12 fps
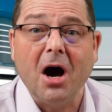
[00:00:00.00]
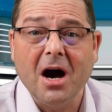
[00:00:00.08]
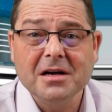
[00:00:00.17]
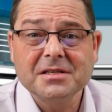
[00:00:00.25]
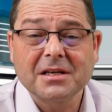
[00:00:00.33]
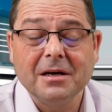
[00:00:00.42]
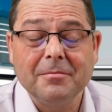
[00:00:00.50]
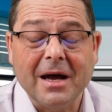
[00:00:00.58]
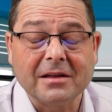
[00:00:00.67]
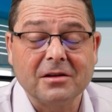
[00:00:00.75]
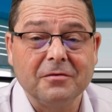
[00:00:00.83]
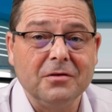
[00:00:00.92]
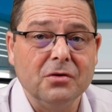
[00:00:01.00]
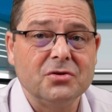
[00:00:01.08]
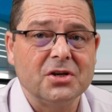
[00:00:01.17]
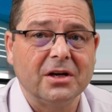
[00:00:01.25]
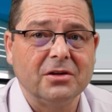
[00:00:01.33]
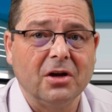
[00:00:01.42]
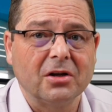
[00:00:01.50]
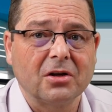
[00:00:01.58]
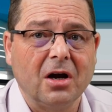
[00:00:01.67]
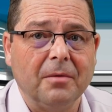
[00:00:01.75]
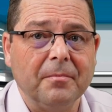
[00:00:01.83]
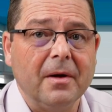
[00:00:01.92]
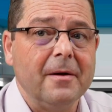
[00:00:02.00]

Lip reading: Askaboutthefuture.com.